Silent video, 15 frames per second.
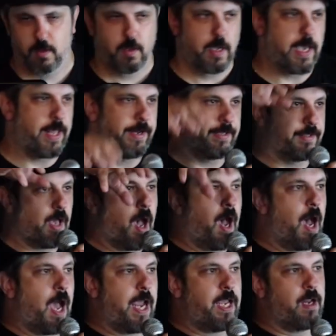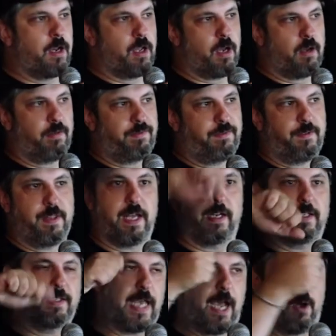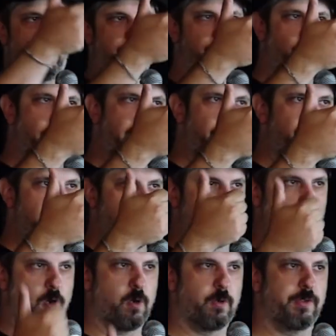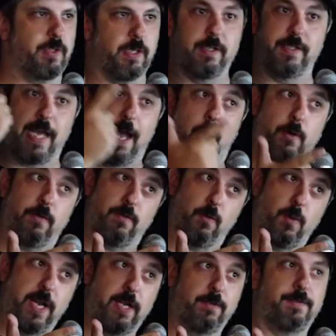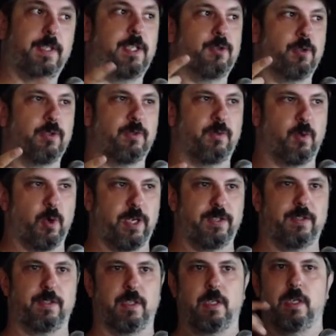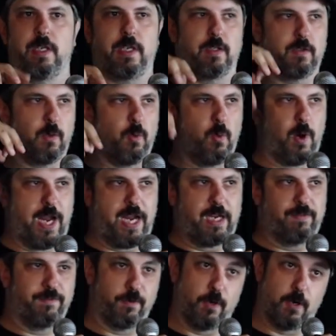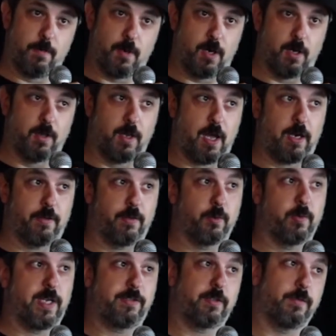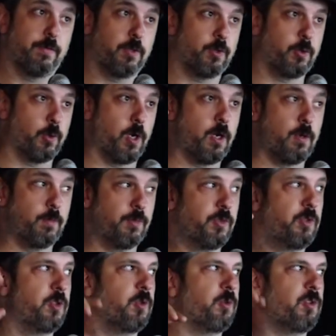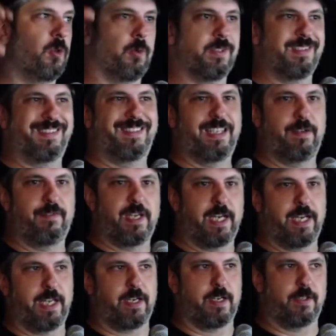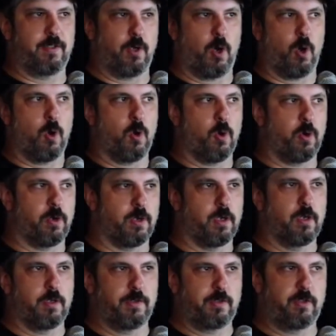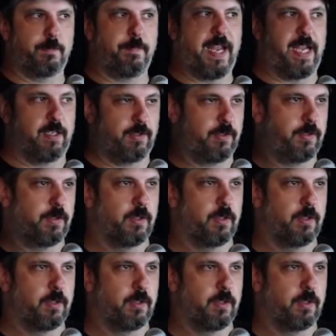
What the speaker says: And it's high enough that it's out of the way of my Rhodes, it's out of the way of Deidre's voice, it's away from a lot of the rest of the drums too, so it's living in its own space,